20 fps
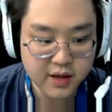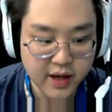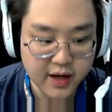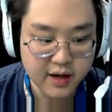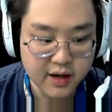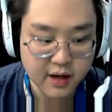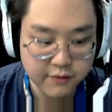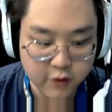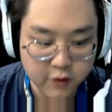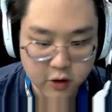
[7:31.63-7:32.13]
and
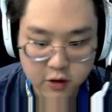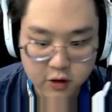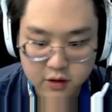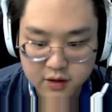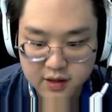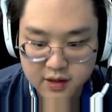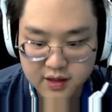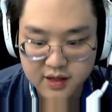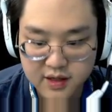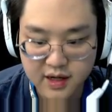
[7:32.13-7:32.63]
I have R,
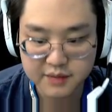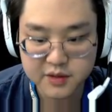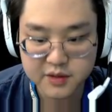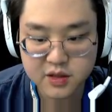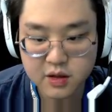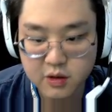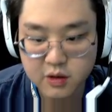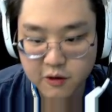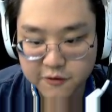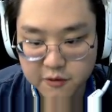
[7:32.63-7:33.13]
I'm just
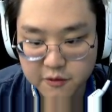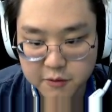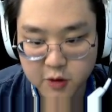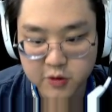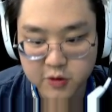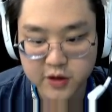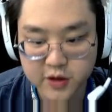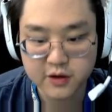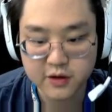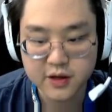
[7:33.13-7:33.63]
going to go for
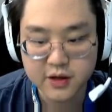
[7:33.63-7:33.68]
poke here.